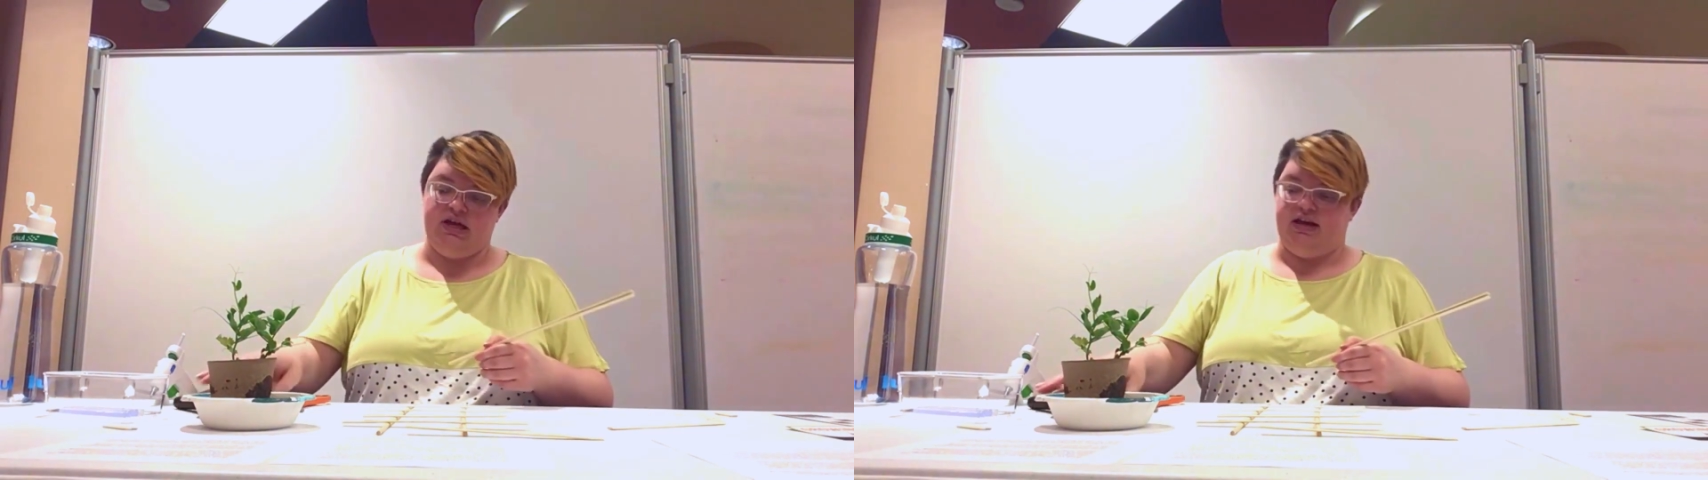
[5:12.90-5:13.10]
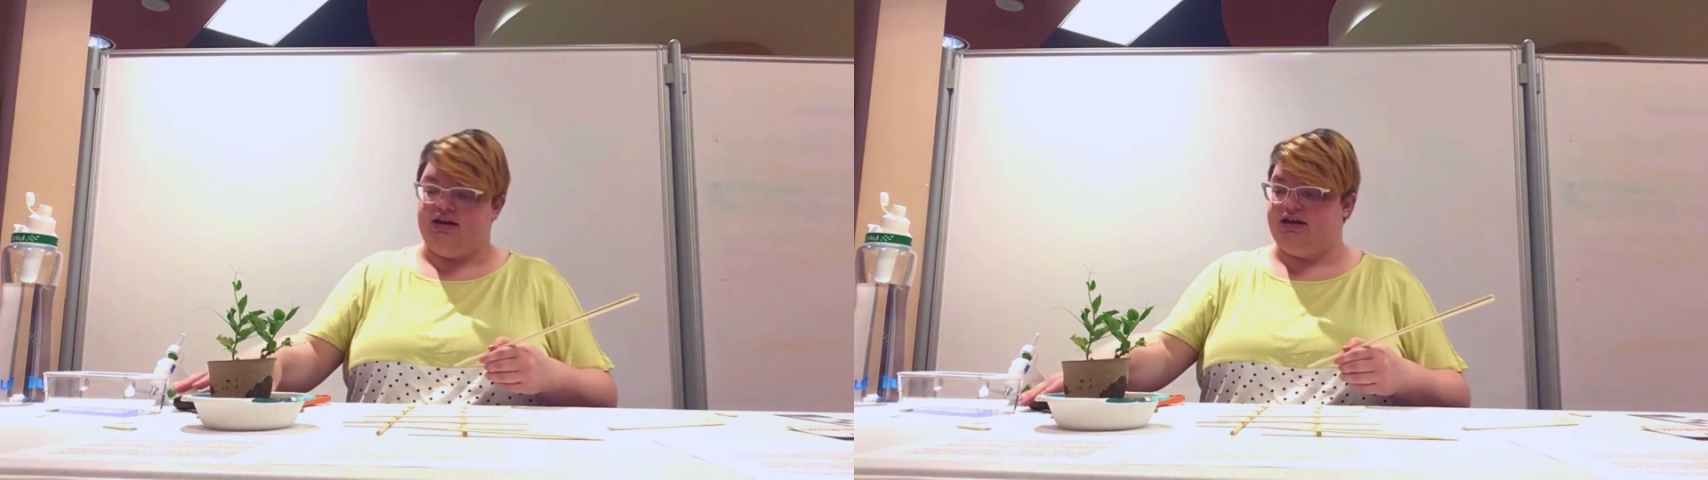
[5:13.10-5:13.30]

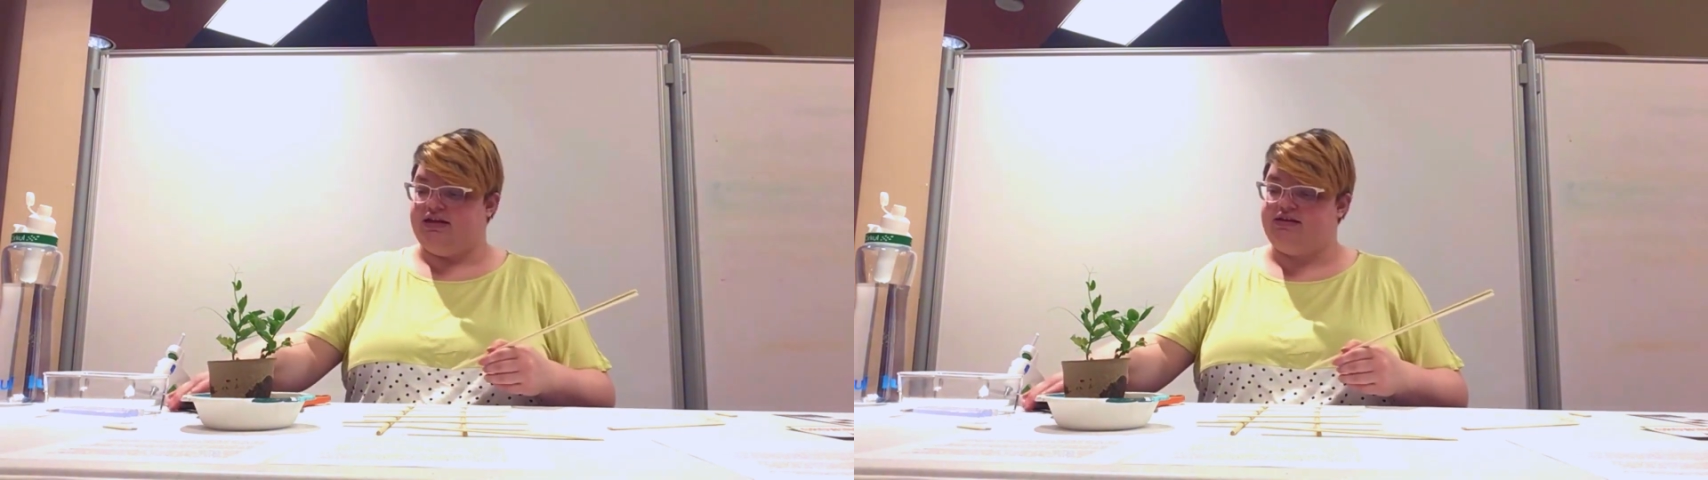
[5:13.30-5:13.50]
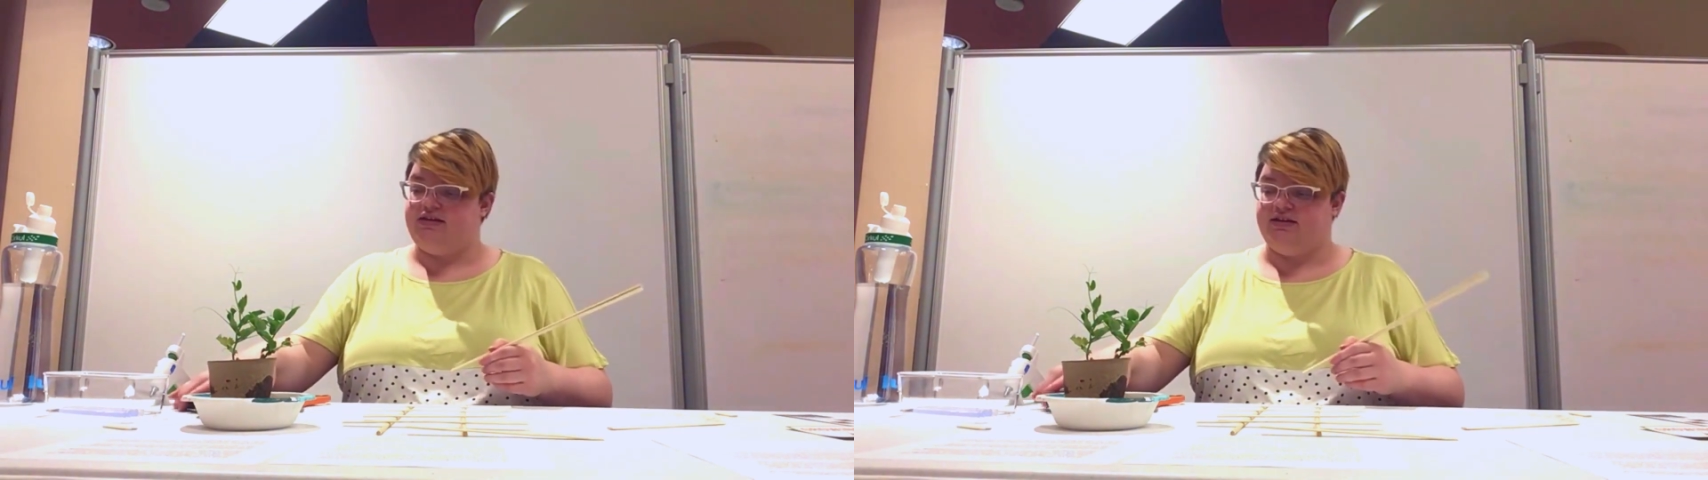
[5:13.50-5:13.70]

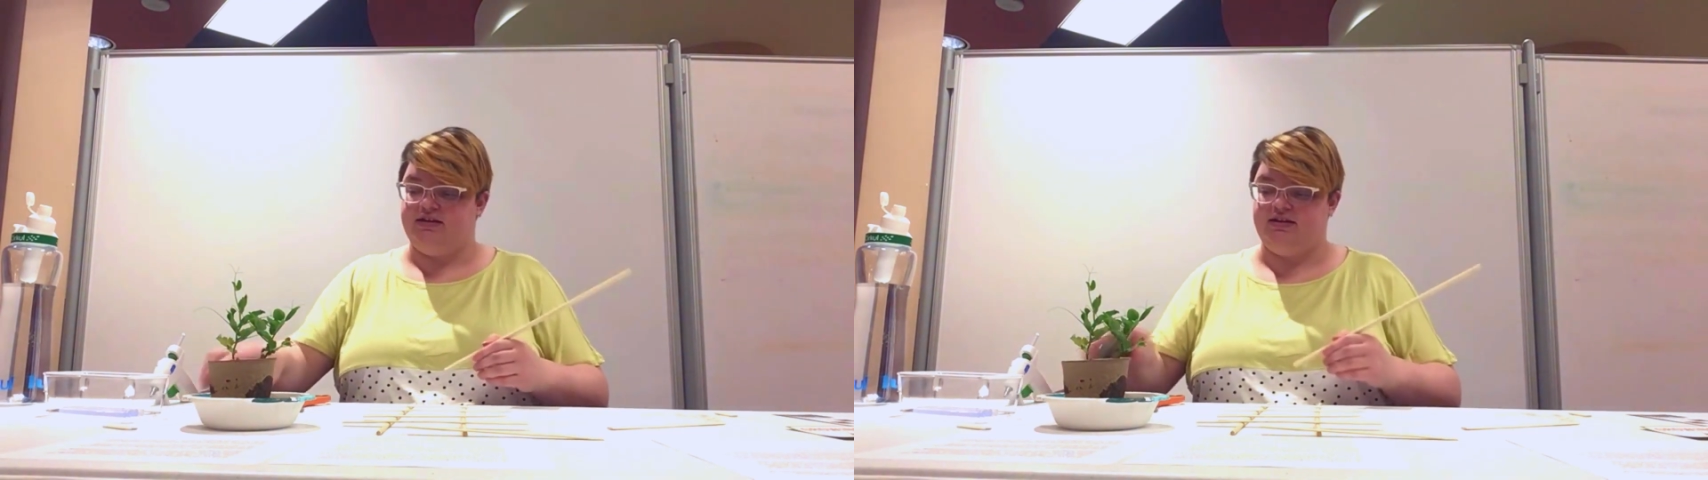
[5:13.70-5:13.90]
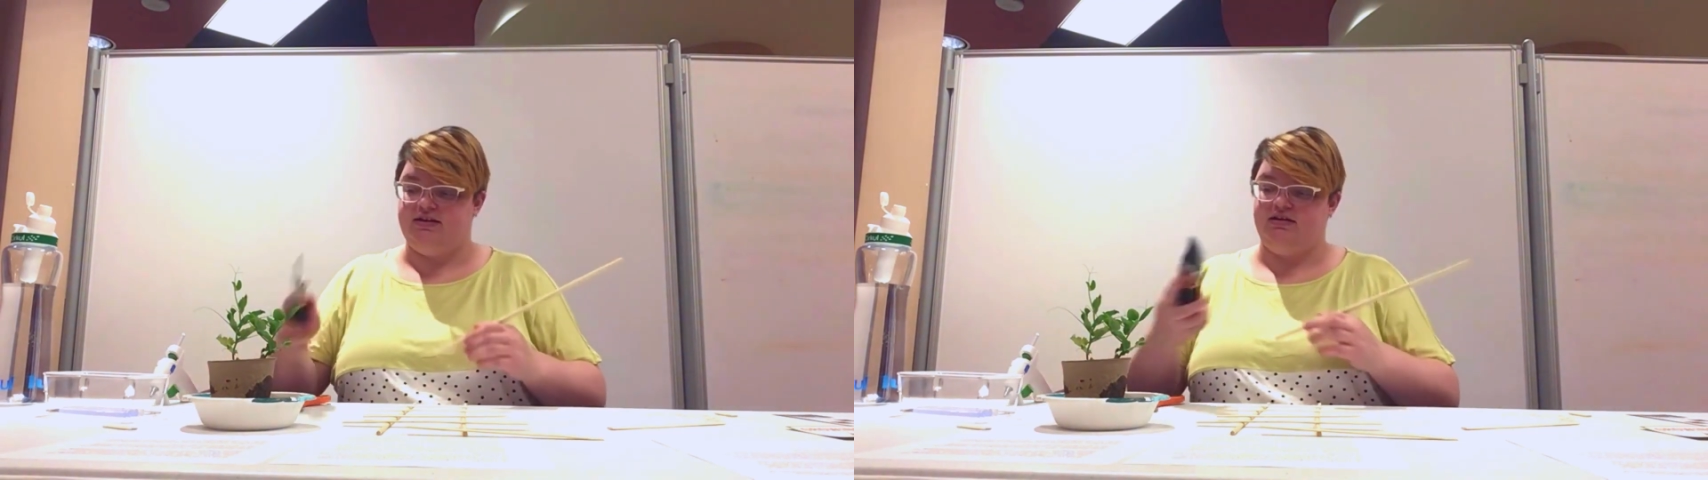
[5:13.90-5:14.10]
And
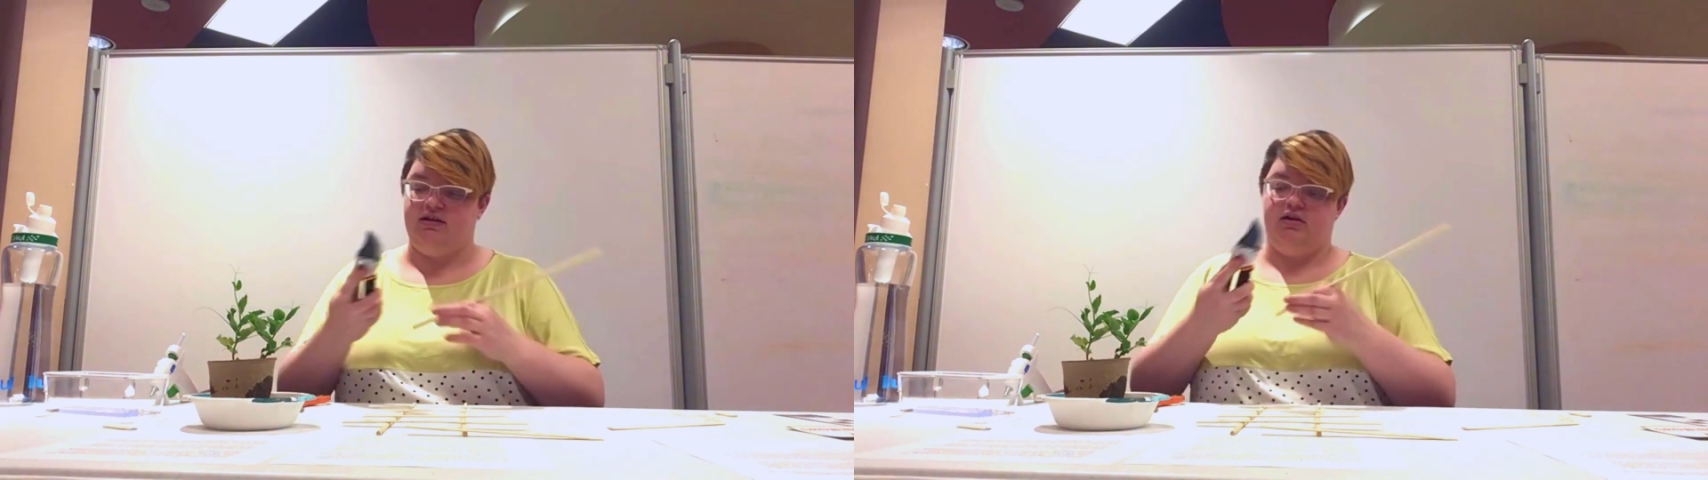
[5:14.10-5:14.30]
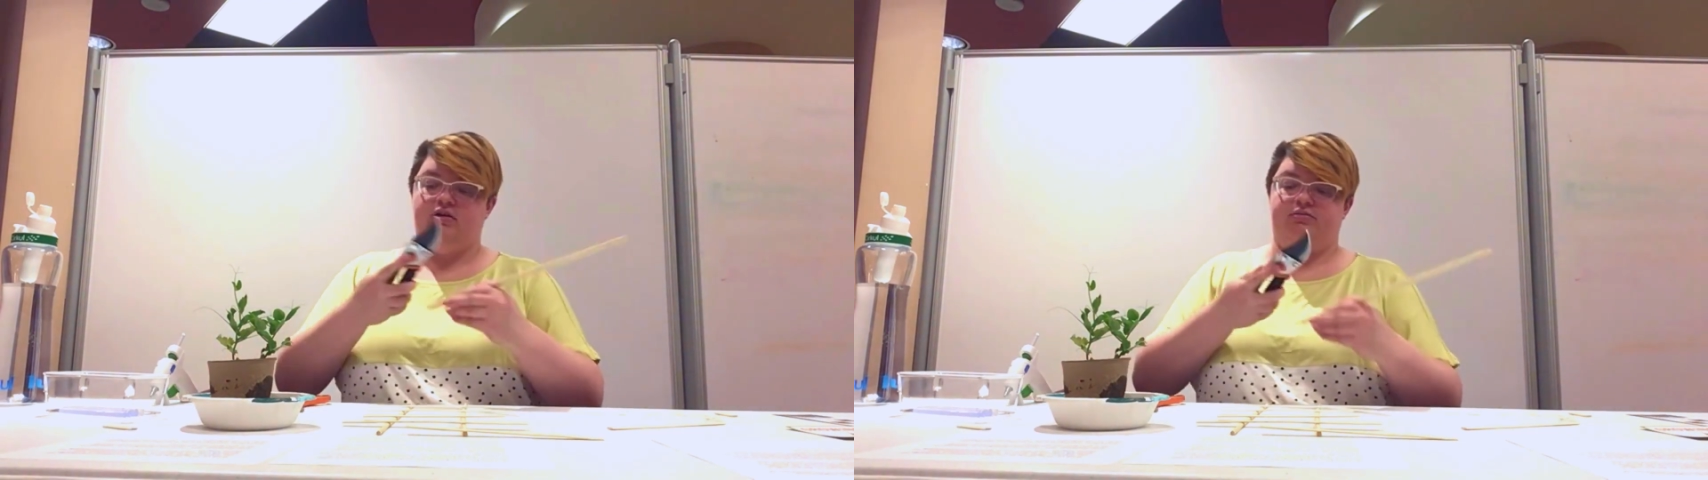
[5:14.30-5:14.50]

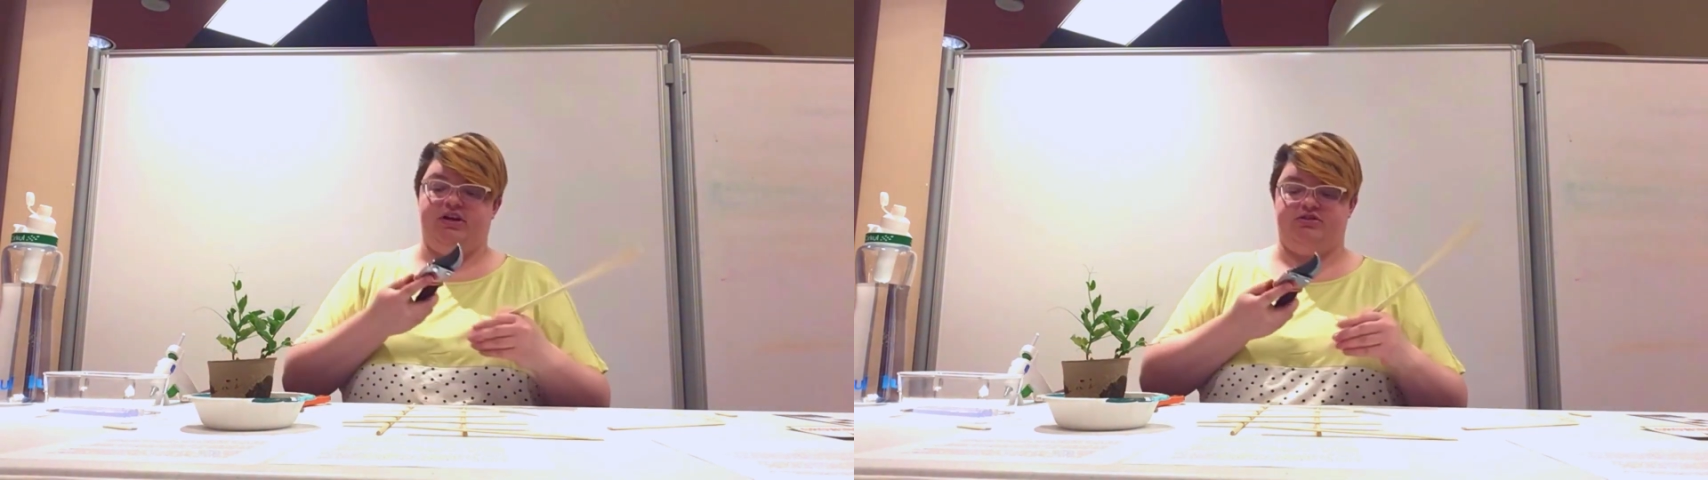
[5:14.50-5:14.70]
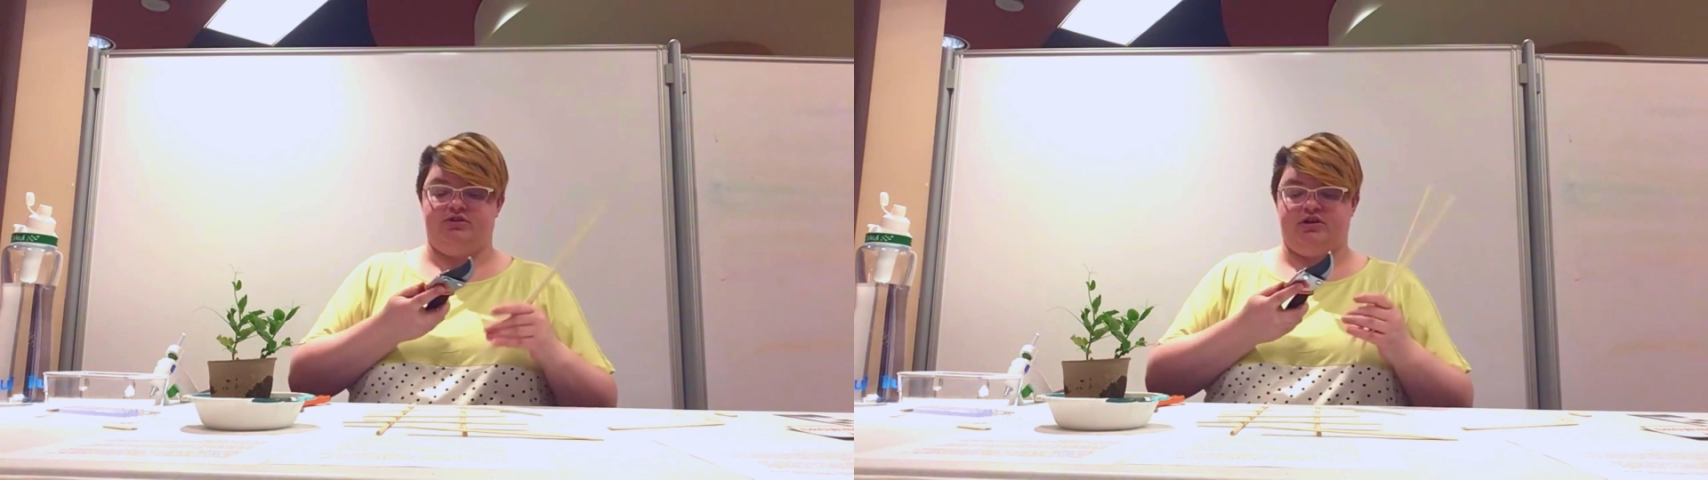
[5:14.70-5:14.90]

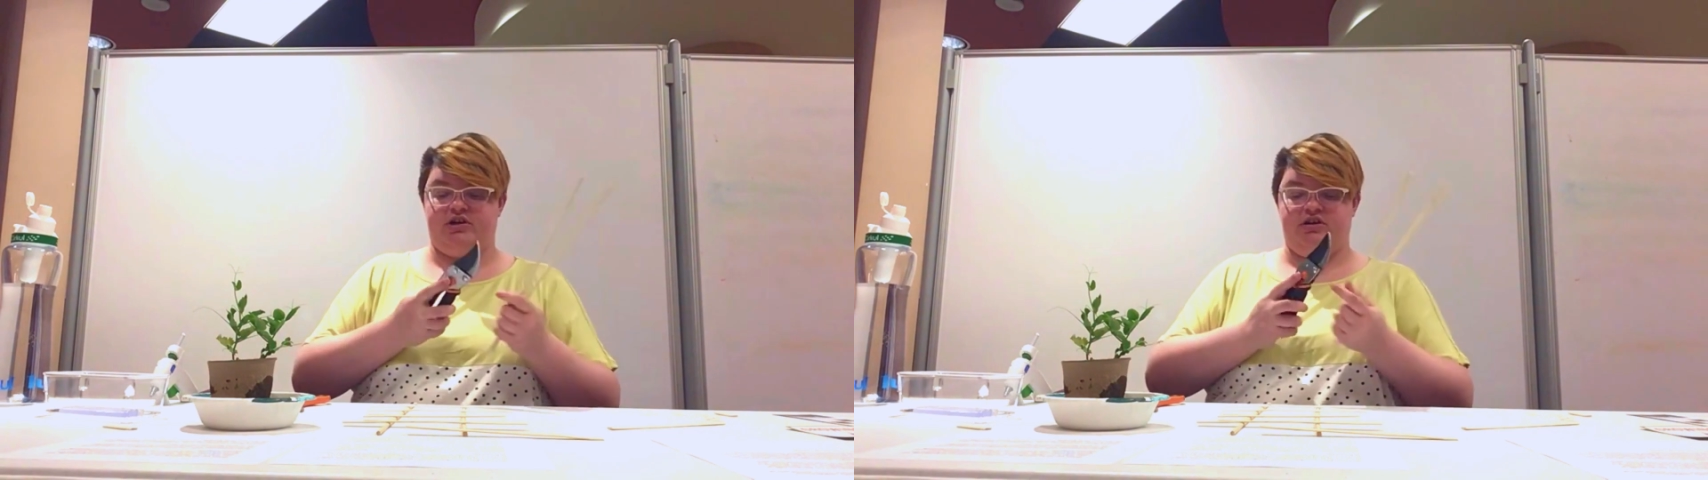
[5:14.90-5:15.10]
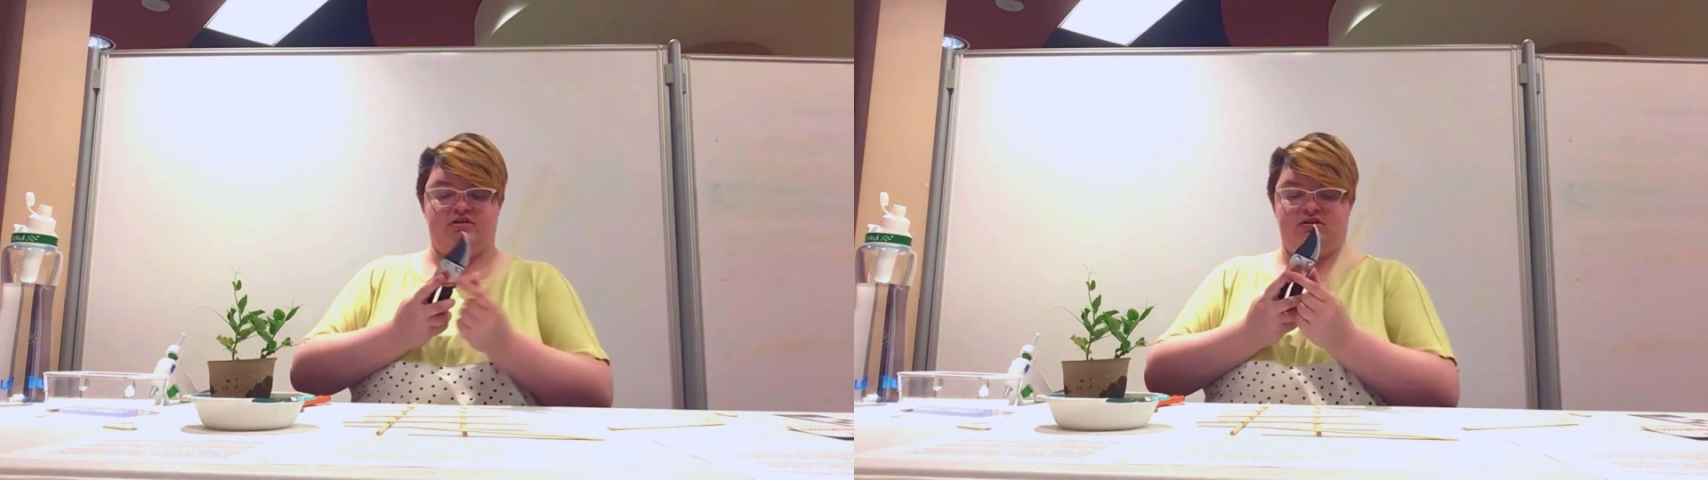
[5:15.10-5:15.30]
make sure